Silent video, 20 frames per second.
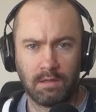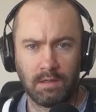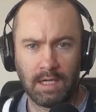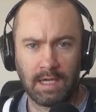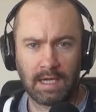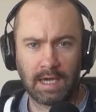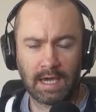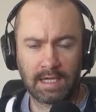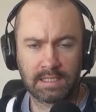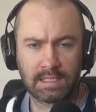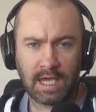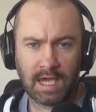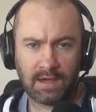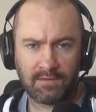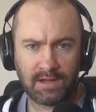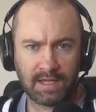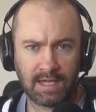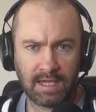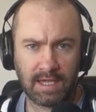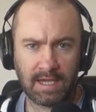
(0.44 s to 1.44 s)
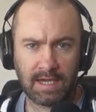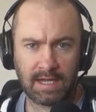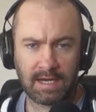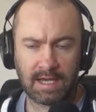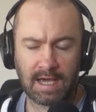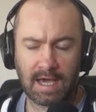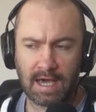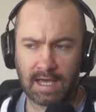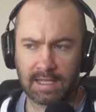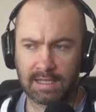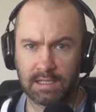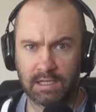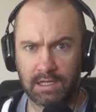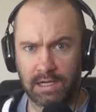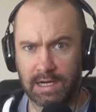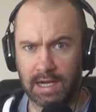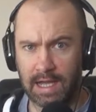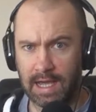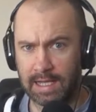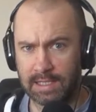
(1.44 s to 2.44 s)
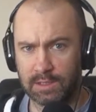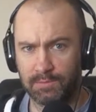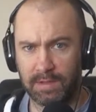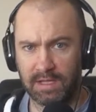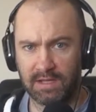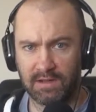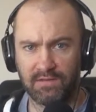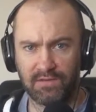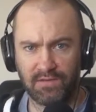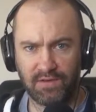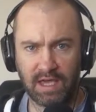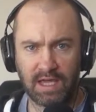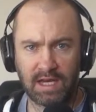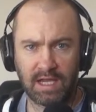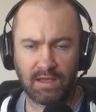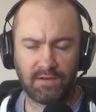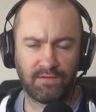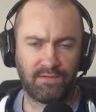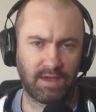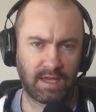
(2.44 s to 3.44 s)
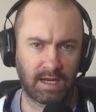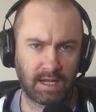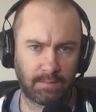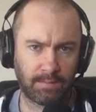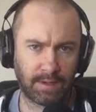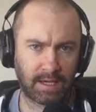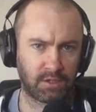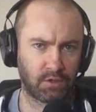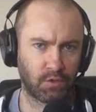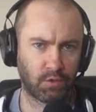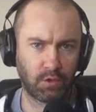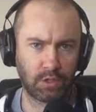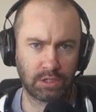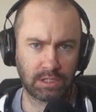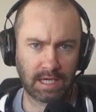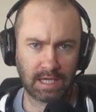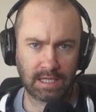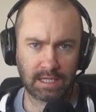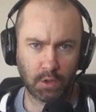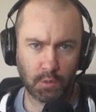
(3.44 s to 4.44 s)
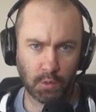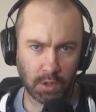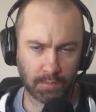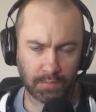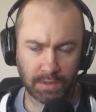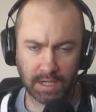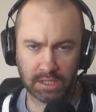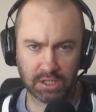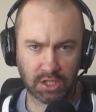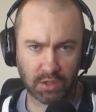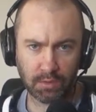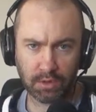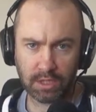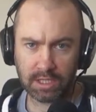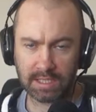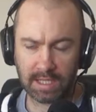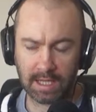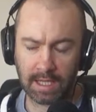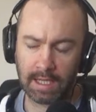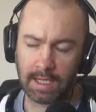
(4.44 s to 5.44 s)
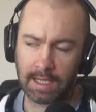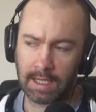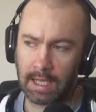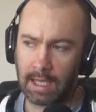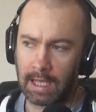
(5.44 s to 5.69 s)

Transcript: Hey guys, Kevin here, and there has been very big news in the WordPress community.